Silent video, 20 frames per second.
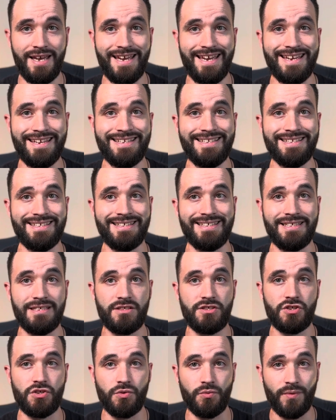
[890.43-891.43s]
and to
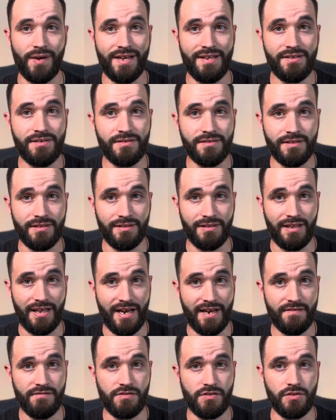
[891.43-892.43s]
surrender their
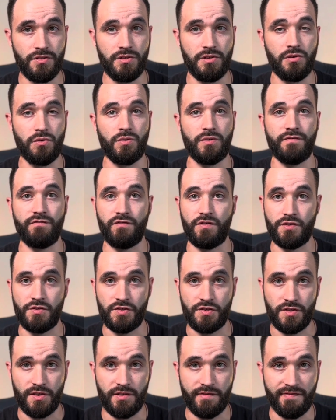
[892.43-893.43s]
lives to the Lord for
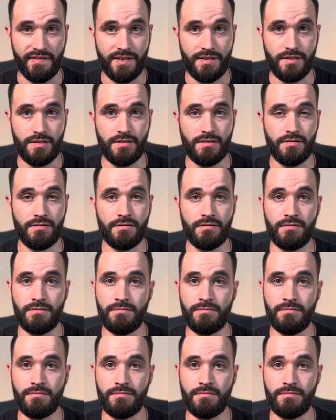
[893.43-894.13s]
service.